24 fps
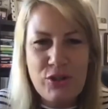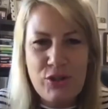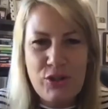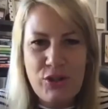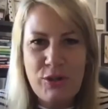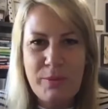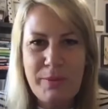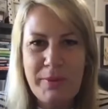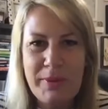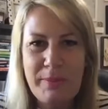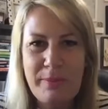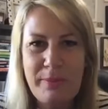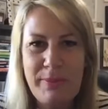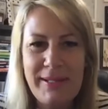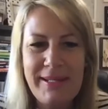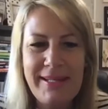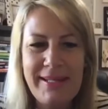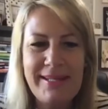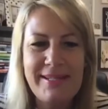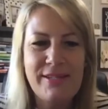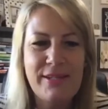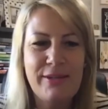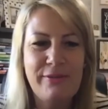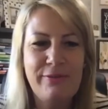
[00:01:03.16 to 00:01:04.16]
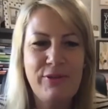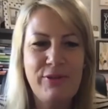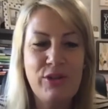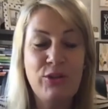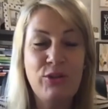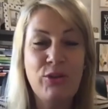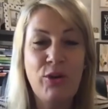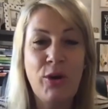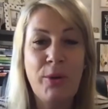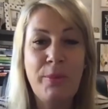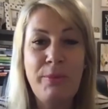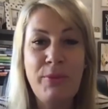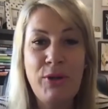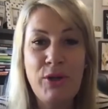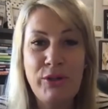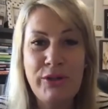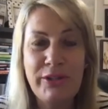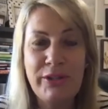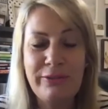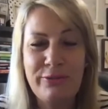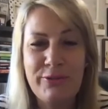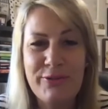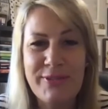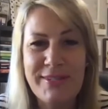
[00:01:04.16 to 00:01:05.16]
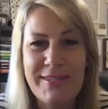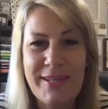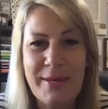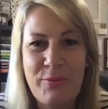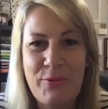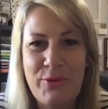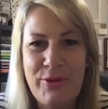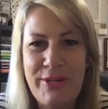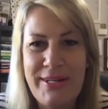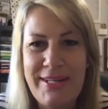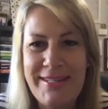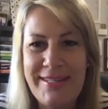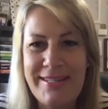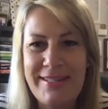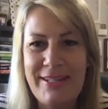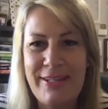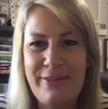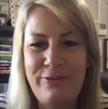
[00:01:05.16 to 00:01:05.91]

you, but please, if you're not muted for some reason,